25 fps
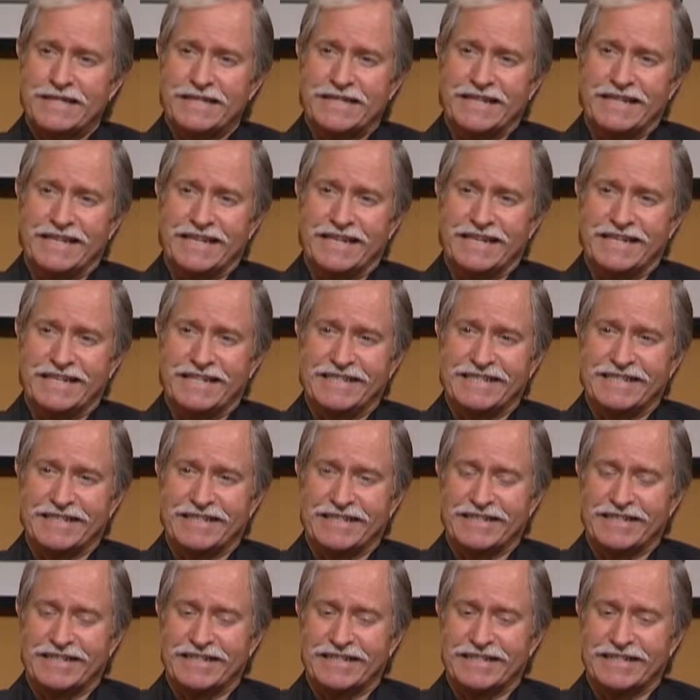And
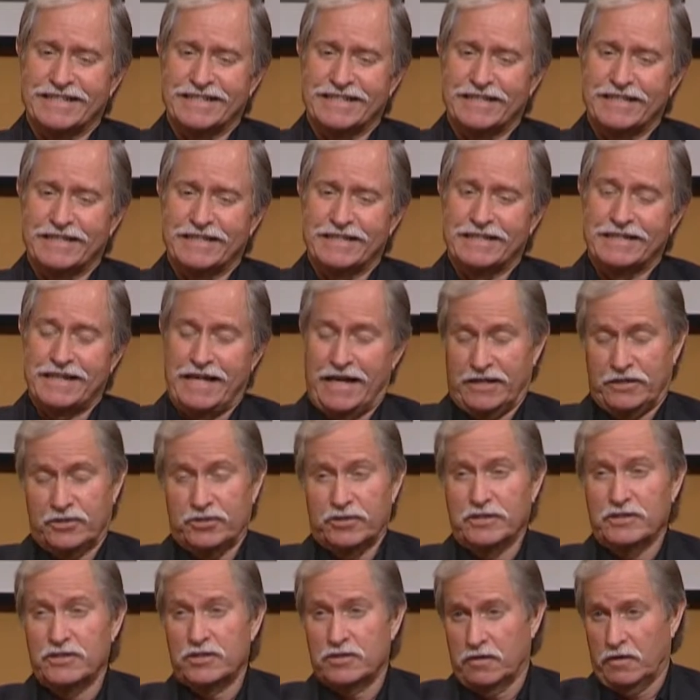it
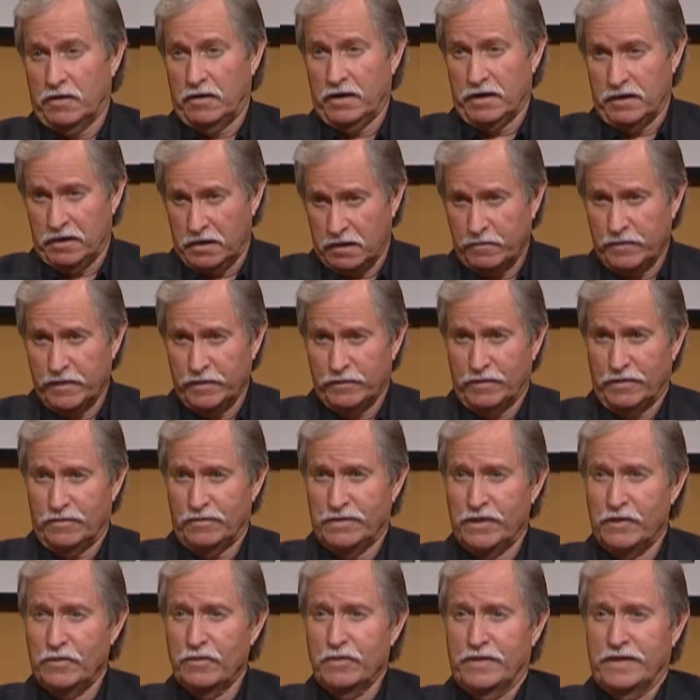actually started, a lot of people don't
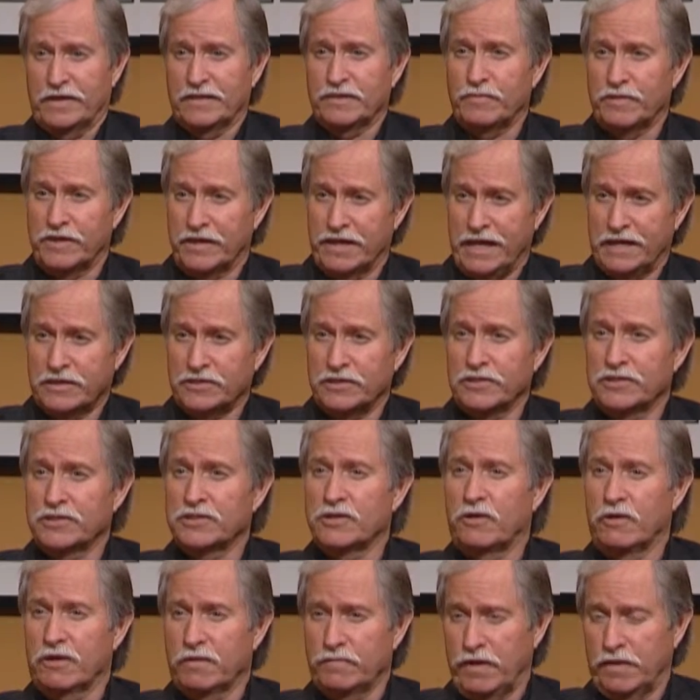know this, but it actually
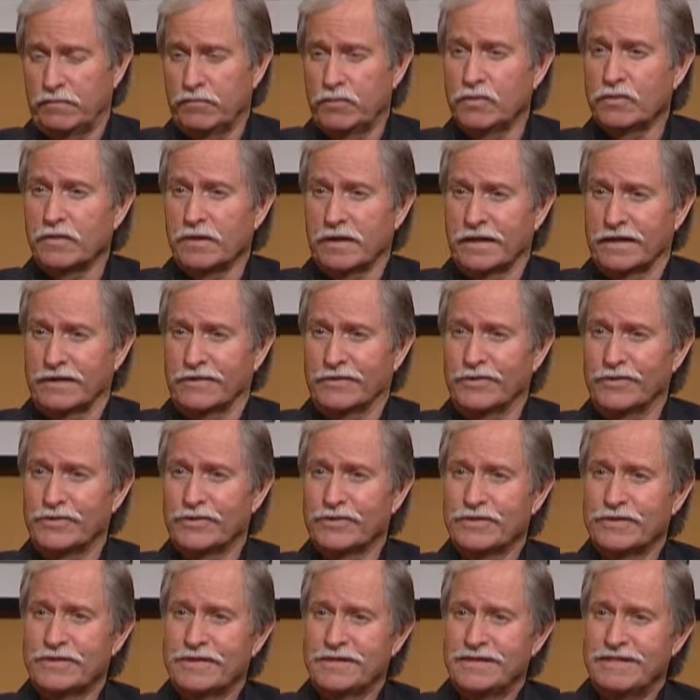started by
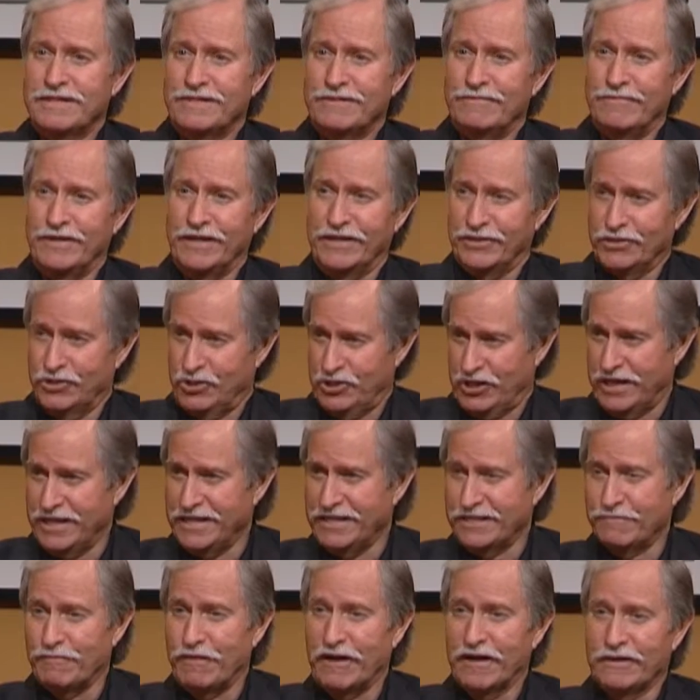bootleggers being
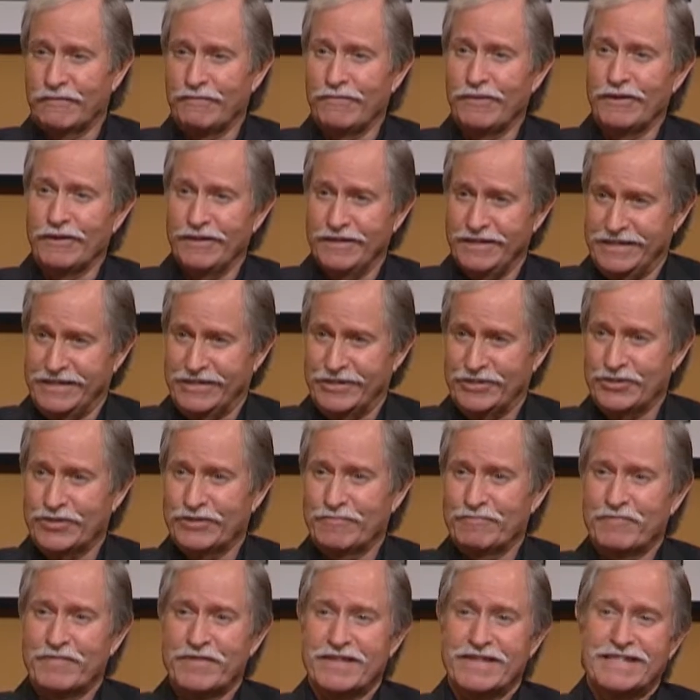chased by the police.
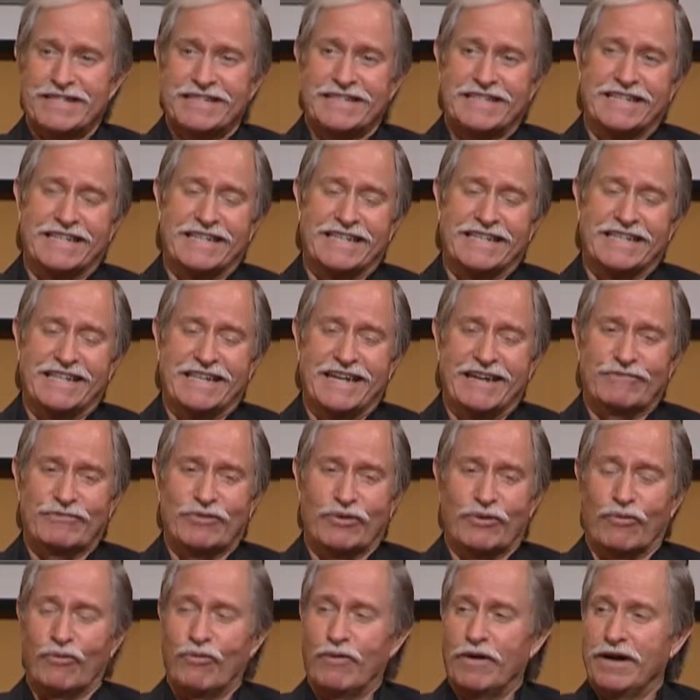And
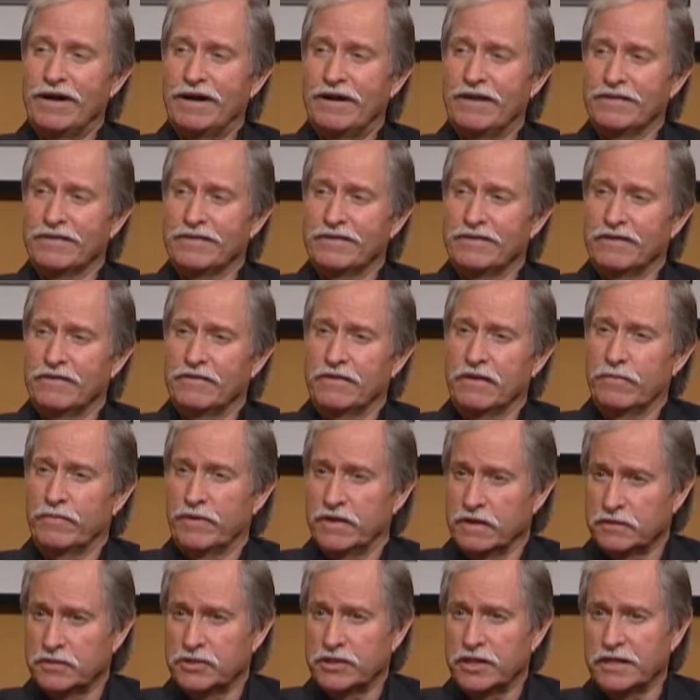after a while, you know, they're
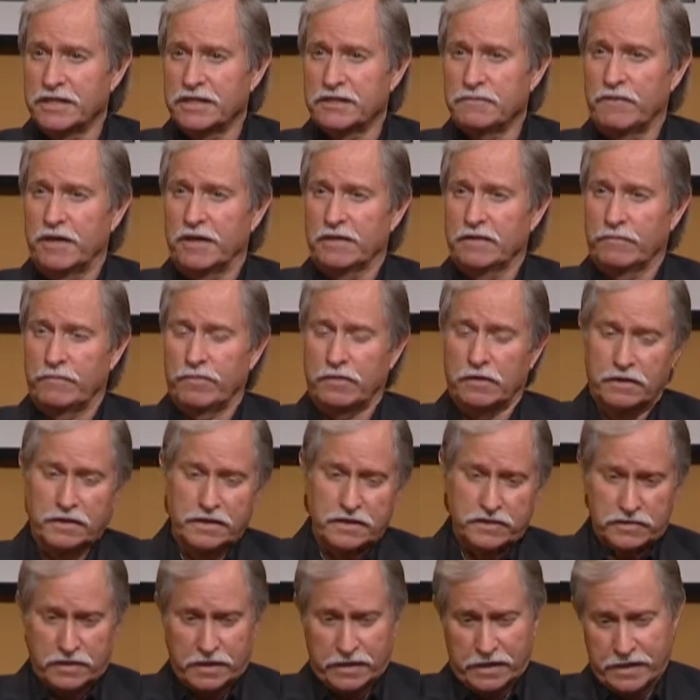being chased by the
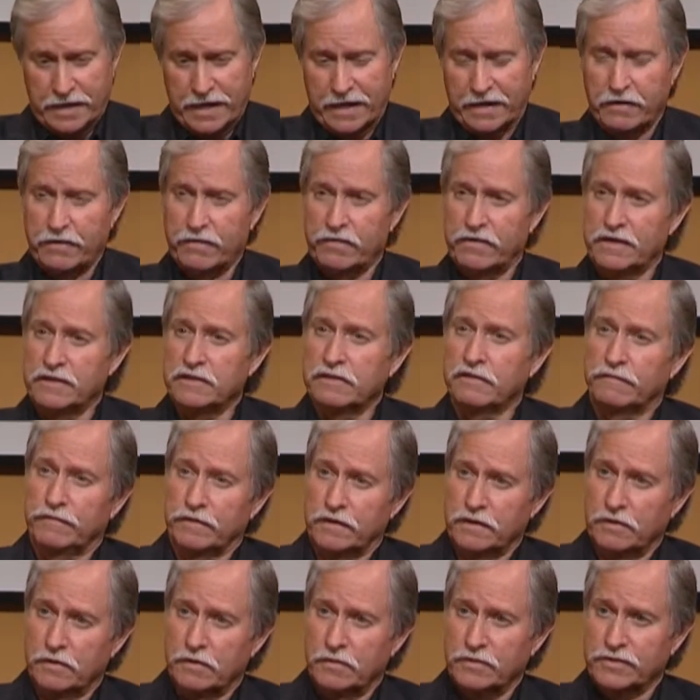police. They get out here in these
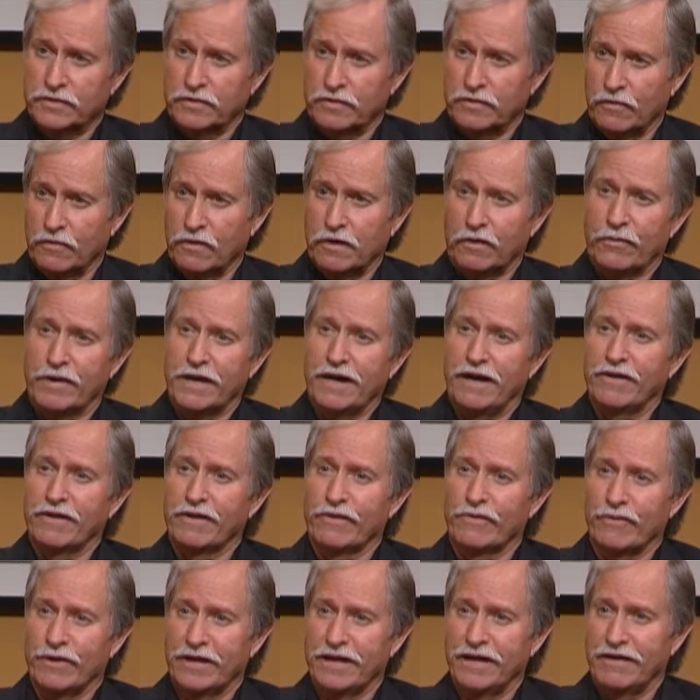fields and around
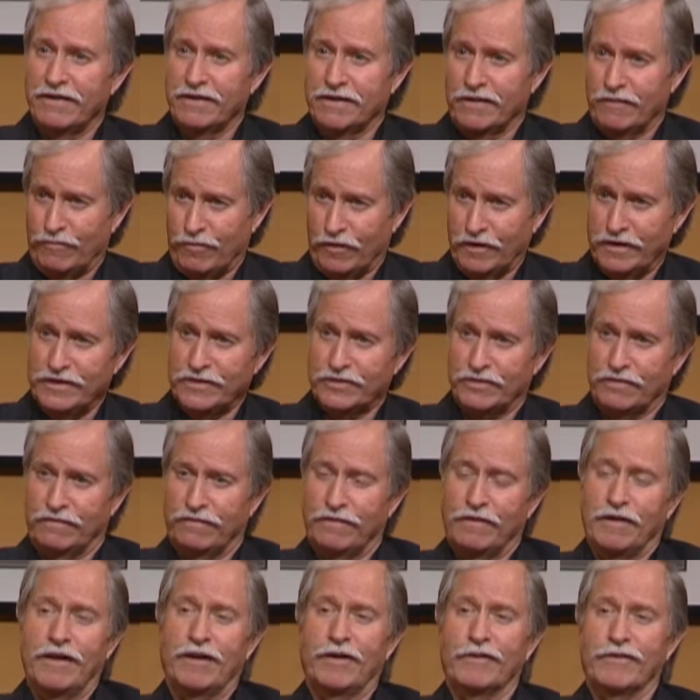and around and the police are
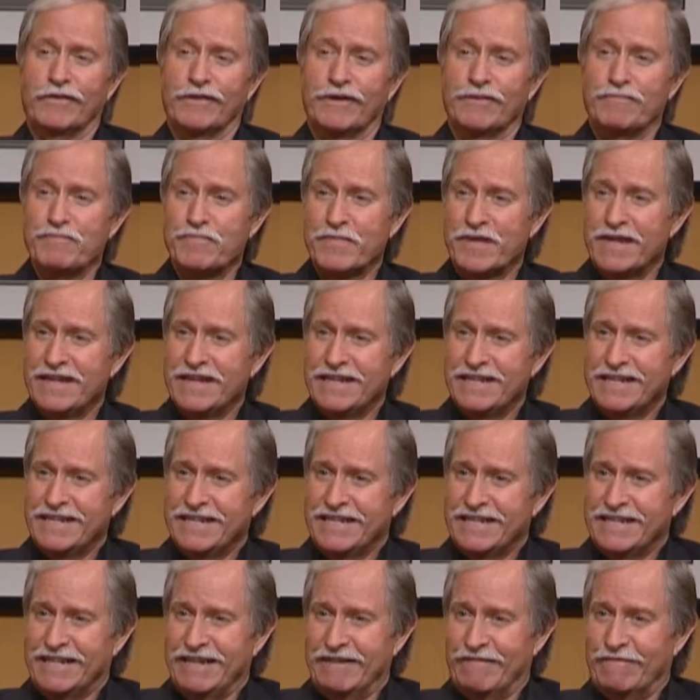following them.
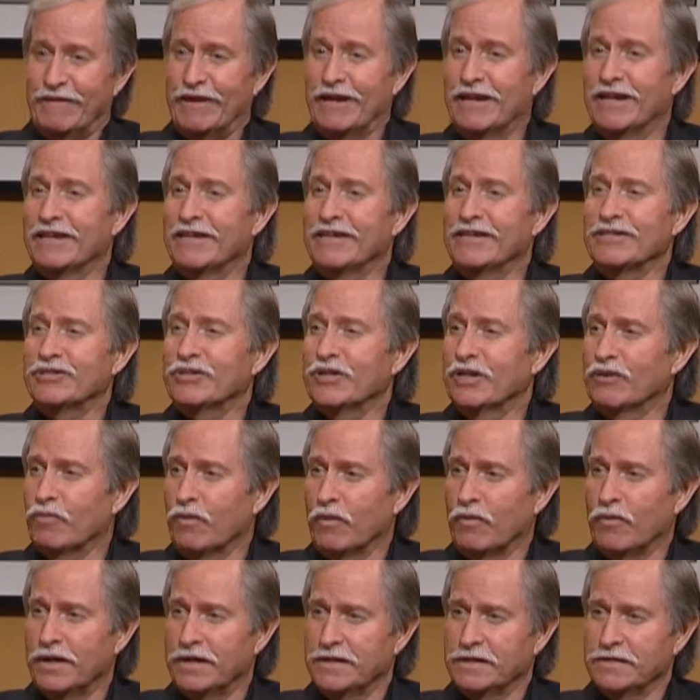And finally they said,
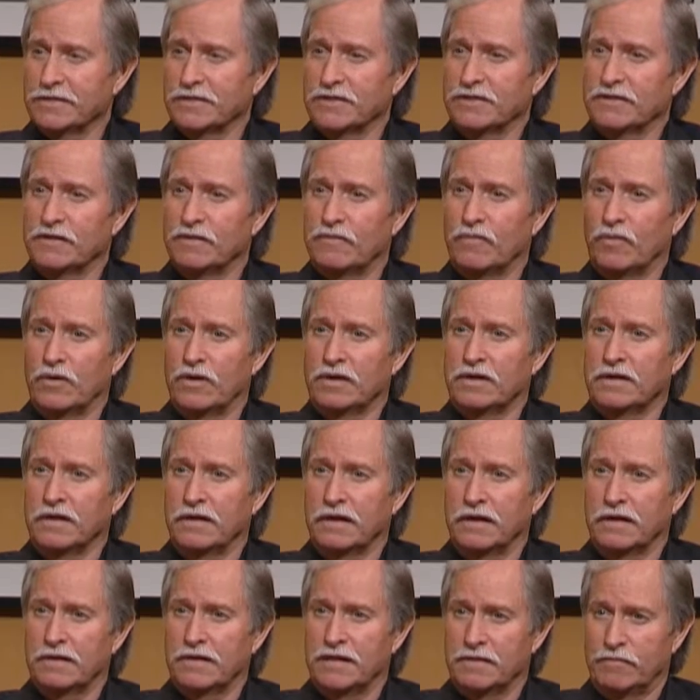well, why doesn't
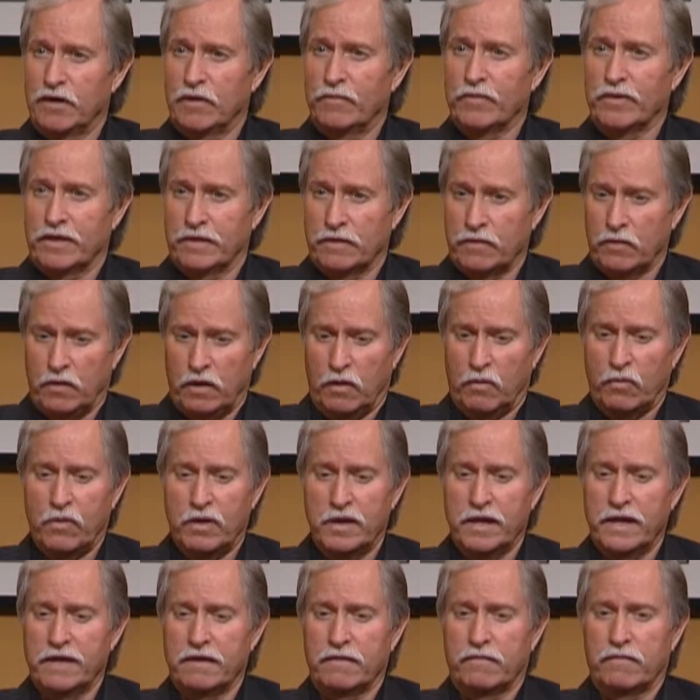someone come up with a
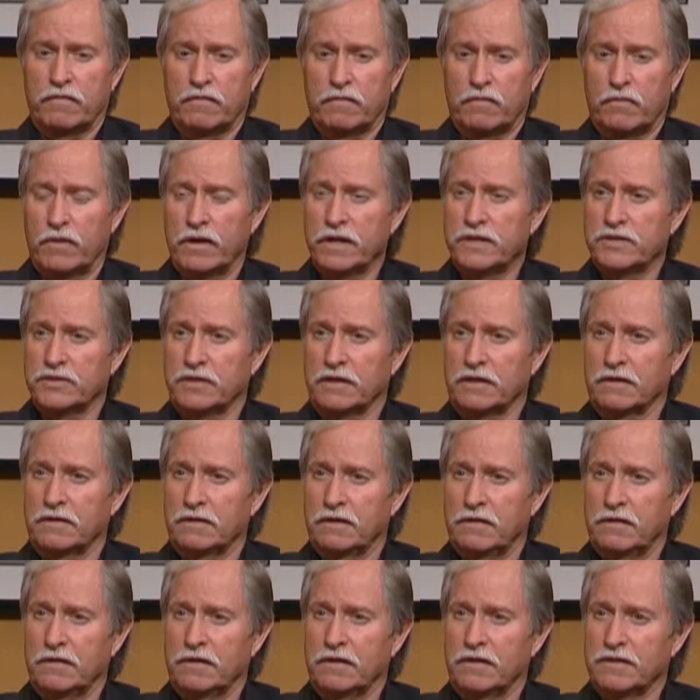way of racing
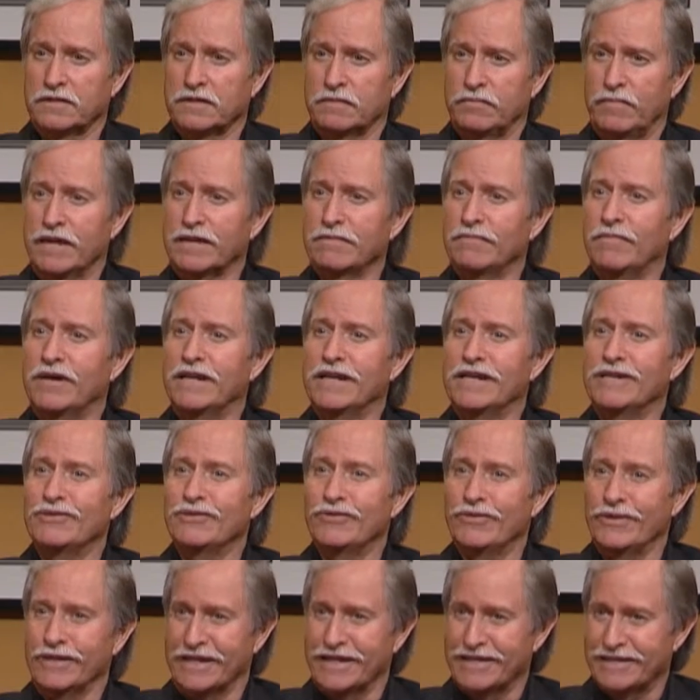cars and make money
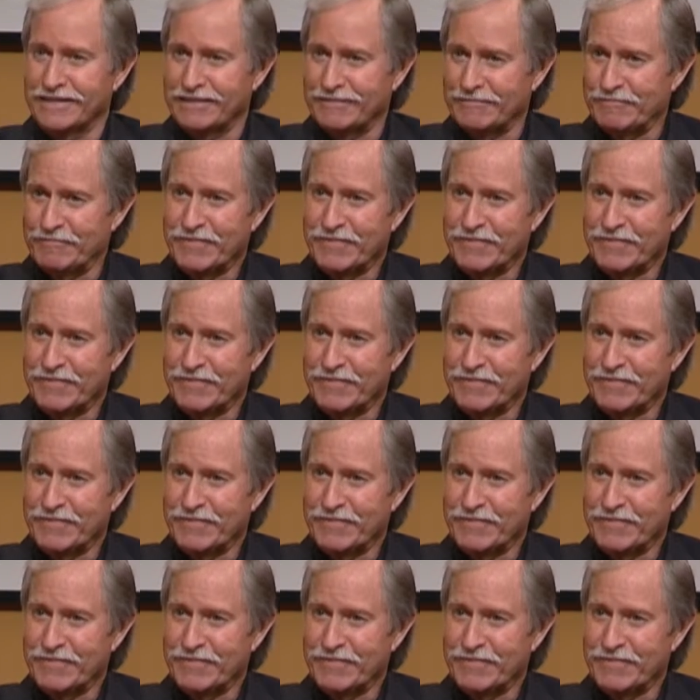doing it?